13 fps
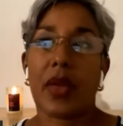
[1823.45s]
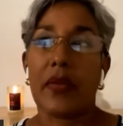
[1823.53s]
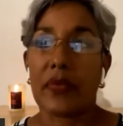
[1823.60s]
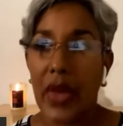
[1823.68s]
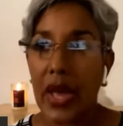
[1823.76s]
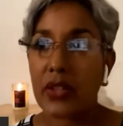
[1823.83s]

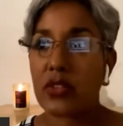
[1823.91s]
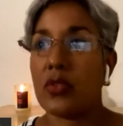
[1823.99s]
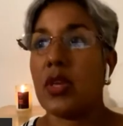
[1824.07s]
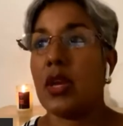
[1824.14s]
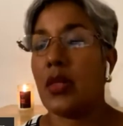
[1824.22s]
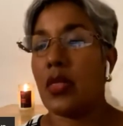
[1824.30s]
And that's
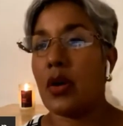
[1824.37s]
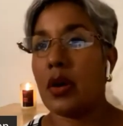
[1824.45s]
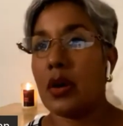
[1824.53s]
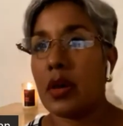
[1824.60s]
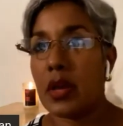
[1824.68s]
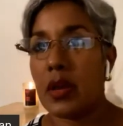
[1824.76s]
the
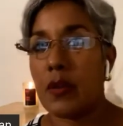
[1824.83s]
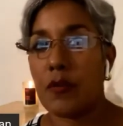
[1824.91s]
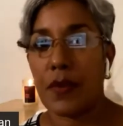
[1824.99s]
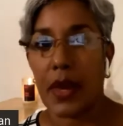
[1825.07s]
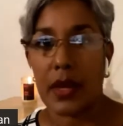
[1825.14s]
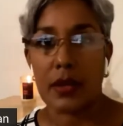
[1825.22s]
other
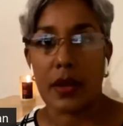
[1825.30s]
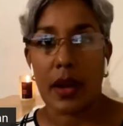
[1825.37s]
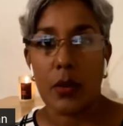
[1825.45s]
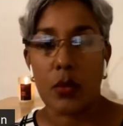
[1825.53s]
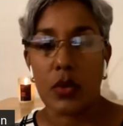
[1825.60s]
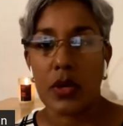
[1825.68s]
effect that
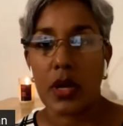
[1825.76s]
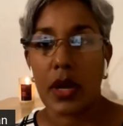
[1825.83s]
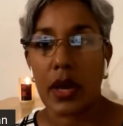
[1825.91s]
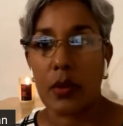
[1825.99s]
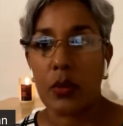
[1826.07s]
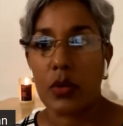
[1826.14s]
I would
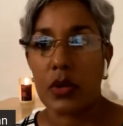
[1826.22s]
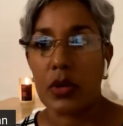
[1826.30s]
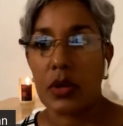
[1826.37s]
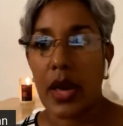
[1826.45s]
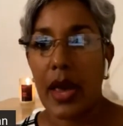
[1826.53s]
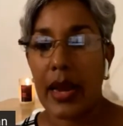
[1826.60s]

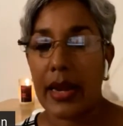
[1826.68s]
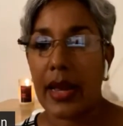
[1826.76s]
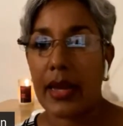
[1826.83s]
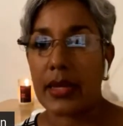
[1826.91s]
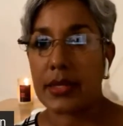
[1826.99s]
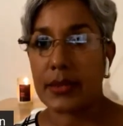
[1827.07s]

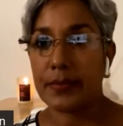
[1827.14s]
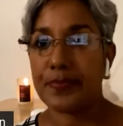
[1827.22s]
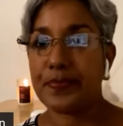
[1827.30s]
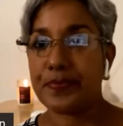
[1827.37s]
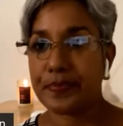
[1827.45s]
highlight.